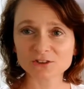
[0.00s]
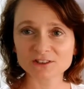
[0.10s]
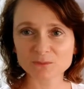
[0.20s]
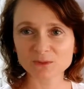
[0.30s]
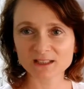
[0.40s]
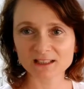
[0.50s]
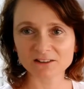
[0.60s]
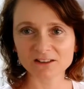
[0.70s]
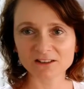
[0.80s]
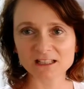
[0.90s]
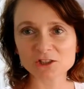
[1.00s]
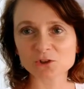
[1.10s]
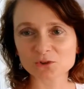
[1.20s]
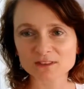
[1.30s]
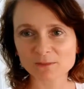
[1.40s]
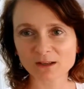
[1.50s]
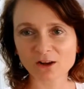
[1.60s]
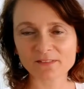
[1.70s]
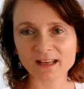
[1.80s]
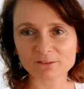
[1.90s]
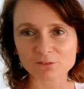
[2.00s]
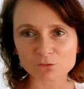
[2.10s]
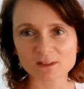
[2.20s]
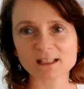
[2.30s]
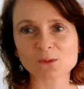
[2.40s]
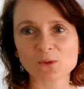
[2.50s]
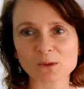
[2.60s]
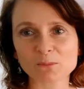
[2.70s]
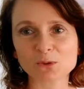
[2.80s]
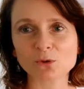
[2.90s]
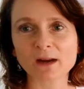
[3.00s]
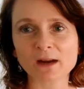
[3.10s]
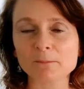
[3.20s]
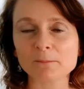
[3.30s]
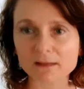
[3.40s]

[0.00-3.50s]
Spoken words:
so just put it in your Ninja or something like that if you really want to puree it.